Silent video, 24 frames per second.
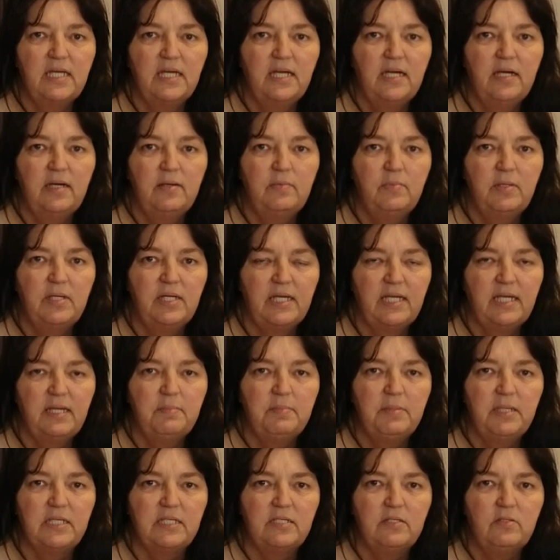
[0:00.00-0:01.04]
when I get
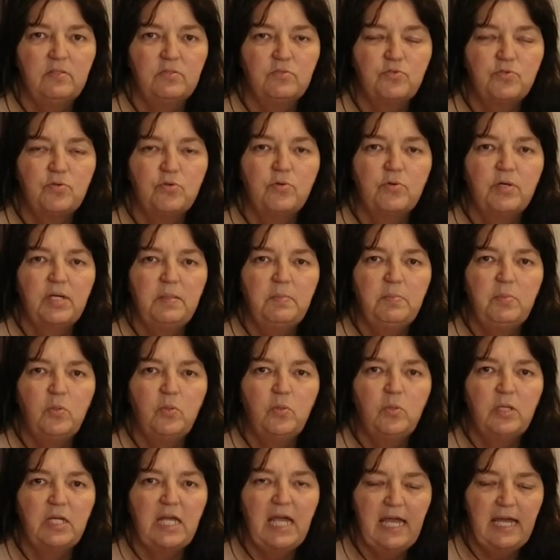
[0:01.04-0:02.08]
my little drawing
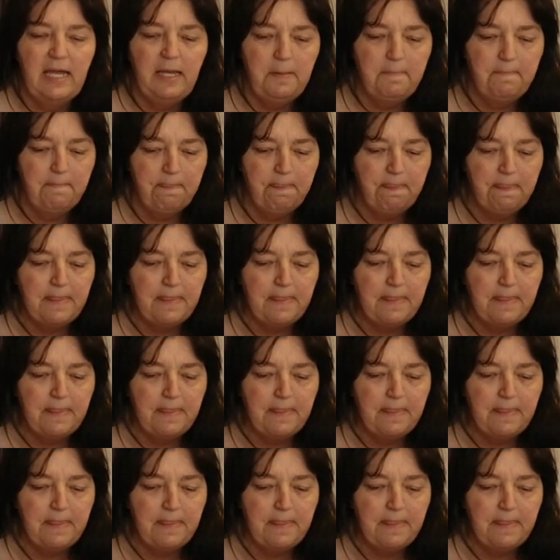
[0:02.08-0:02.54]
board out.